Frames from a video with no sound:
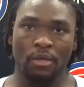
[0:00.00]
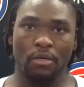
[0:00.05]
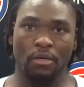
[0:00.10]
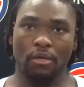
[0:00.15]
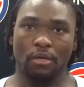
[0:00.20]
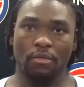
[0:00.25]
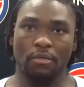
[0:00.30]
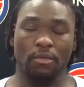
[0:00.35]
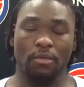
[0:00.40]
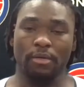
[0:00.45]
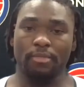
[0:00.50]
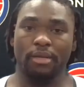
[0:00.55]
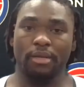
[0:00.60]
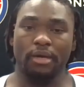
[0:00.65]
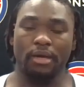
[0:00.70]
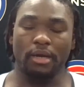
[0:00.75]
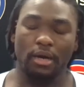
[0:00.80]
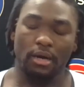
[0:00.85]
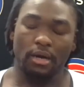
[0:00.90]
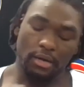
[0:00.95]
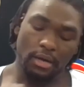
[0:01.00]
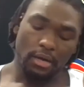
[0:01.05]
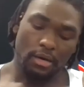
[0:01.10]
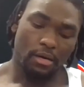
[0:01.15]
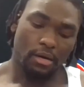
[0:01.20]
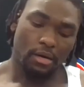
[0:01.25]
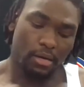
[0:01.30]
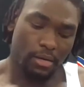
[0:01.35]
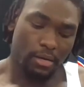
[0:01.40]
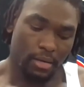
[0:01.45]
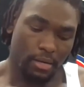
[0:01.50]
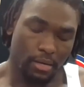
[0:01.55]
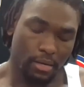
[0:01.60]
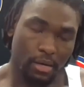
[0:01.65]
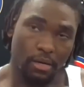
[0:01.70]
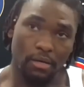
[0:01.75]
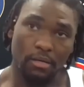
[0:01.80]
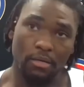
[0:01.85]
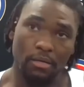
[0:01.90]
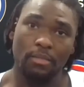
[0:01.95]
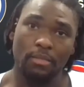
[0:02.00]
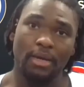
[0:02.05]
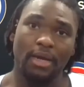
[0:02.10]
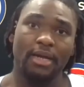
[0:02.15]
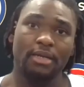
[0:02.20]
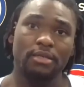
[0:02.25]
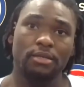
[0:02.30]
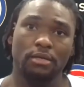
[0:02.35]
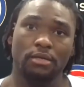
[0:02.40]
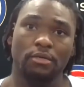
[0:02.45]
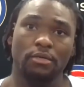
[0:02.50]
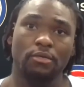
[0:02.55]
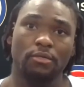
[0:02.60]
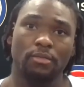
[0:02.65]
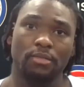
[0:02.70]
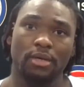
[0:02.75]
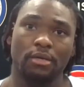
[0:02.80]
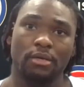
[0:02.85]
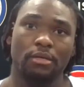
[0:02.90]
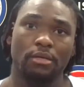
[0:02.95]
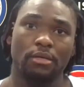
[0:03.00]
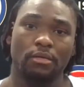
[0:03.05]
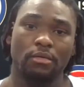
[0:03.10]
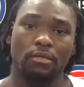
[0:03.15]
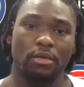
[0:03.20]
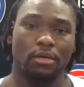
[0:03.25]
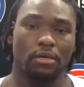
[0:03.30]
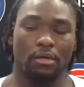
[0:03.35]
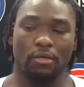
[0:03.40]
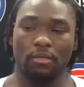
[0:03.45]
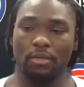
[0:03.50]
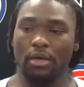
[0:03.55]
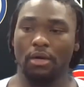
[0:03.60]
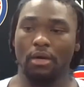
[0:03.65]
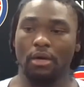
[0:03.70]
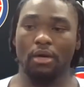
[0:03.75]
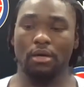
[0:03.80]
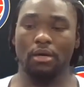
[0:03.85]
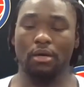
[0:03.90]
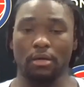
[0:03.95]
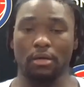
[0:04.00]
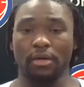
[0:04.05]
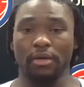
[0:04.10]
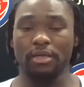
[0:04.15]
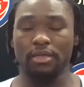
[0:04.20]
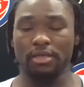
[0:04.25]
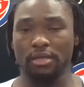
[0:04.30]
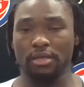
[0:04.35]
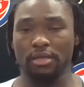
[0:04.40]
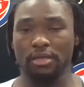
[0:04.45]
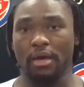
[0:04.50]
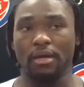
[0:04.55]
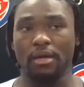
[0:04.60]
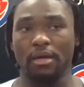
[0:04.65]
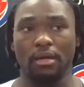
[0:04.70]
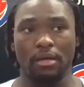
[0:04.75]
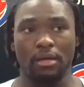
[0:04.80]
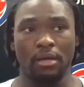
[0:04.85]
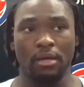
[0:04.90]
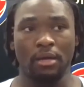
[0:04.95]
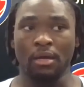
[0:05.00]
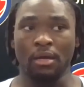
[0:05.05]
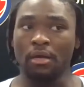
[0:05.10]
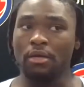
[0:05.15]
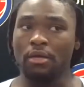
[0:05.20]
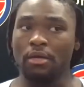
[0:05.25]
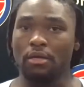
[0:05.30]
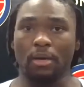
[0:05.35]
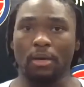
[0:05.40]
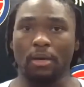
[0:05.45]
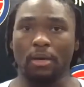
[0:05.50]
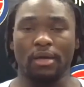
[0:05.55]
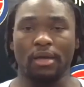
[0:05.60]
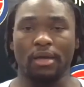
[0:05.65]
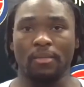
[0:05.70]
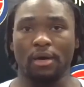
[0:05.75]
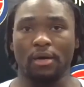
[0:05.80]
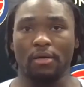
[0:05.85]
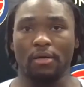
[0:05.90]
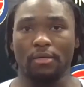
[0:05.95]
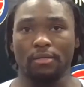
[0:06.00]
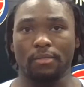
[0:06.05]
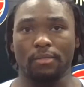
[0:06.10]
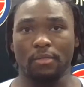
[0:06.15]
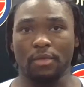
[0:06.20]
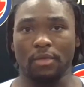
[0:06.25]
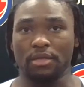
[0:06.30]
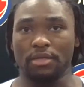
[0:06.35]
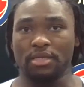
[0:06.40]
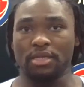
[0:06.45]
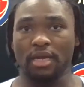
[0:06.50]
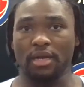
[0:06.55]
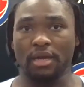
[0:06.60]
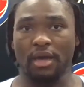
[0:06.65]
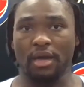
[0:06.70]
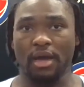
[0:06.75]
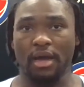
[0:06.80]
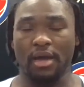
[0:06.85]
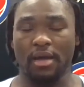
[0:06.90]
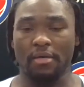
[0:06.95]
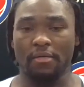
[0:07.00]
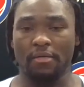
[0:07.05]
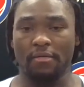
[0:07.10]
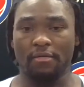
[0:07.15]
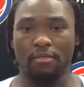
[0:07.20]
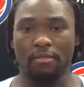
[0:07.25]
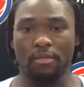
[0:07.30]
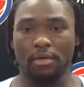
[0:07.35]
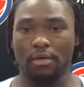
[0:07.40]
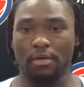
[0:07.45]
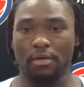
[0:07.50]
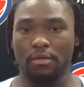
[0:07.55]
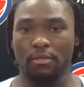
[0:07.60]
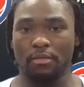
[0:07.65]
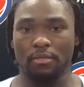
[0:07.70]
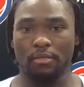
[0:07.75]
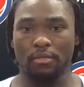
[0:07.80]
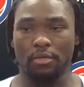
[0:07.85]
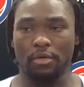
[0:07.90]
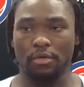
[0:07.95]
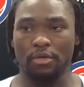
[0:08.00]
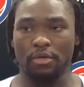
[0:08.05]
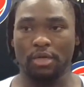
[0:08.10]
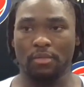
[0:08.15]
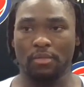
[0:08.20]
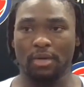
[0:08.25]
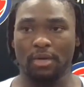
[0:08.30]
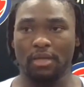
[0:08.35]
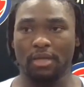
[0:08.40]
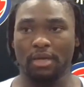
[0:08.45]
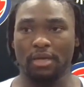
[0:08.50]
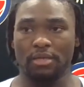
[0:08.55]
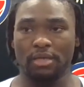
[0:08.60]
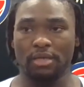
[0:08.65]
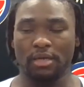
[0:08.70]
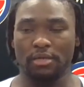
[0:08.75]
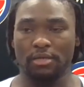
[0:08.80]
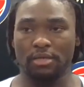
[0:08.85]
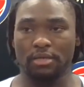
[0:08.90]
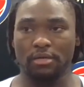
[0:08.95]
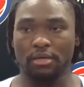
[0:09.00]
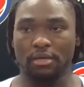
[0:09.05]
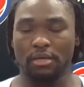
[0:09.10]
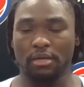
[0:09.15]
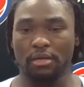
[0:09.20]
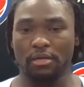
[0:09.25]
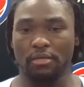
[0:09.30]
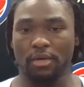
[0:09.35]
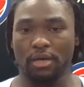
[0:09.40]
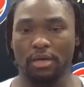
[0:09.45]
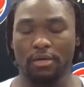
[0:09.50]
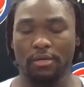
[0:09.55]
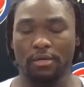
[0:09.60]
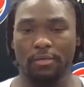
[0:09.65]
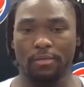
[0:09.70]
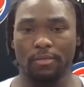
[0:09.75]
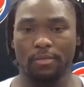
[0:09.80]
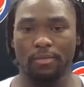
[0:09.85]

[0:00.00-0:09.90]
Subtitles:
We weren't playing hard at all as a group, and we all agreed to that, and we all came out in the second half, trying to make that change, trying to lead around.